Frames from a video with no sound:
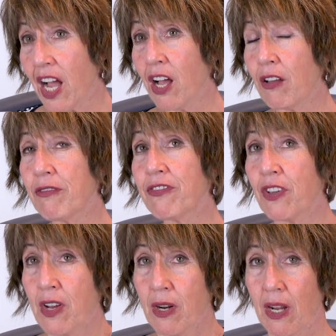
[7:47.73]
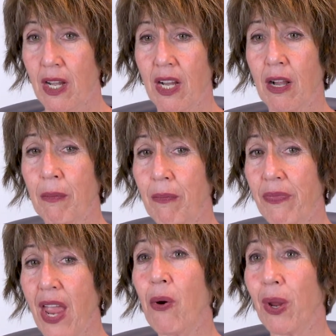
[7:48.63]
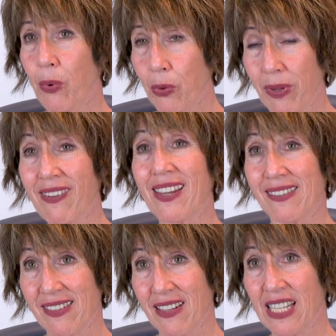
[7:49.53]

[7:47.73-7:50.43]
of how I work with kids.